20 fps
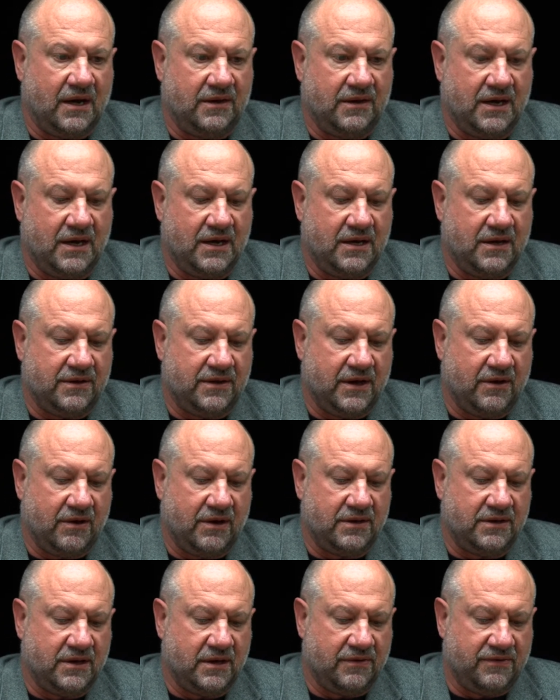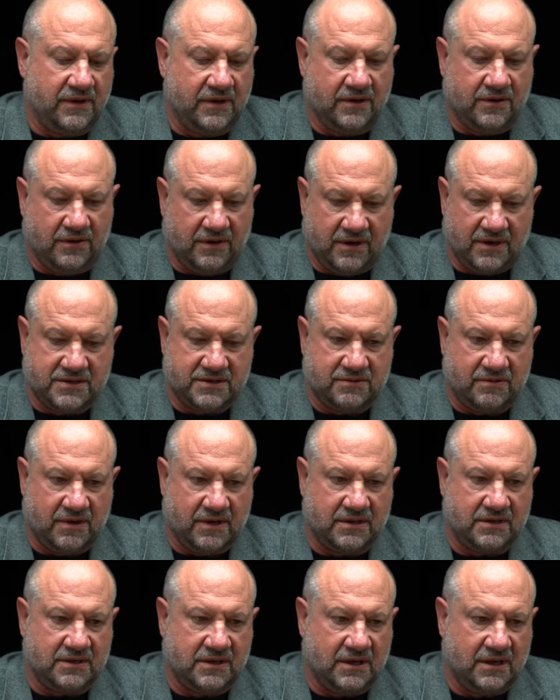and they're in the theater
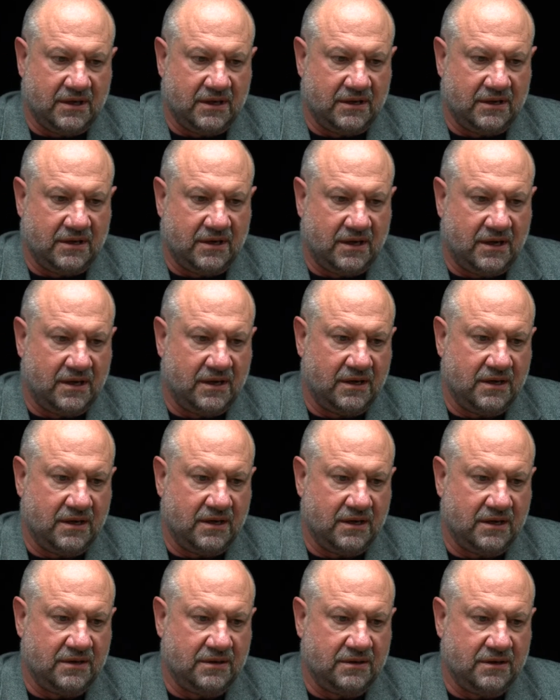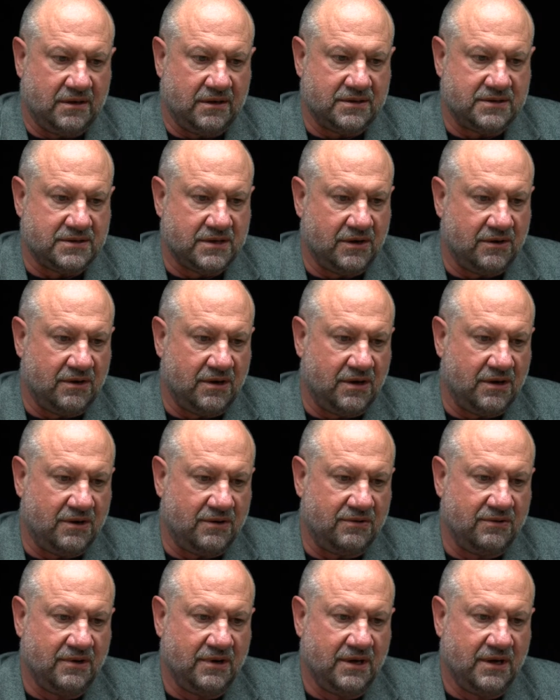district in
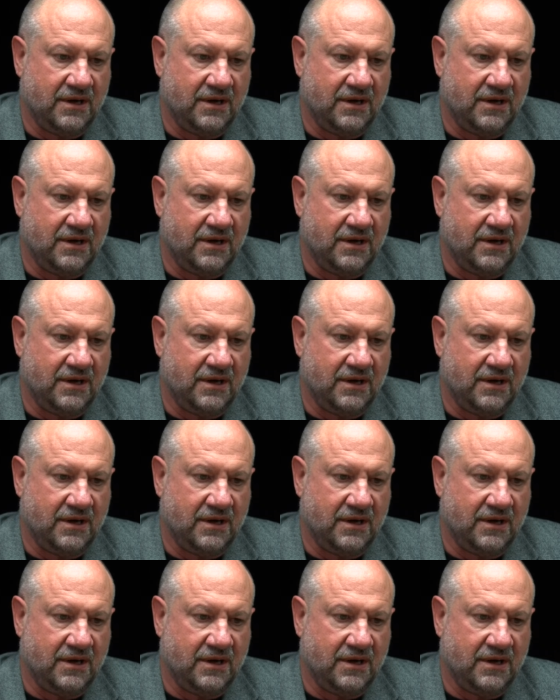Soho,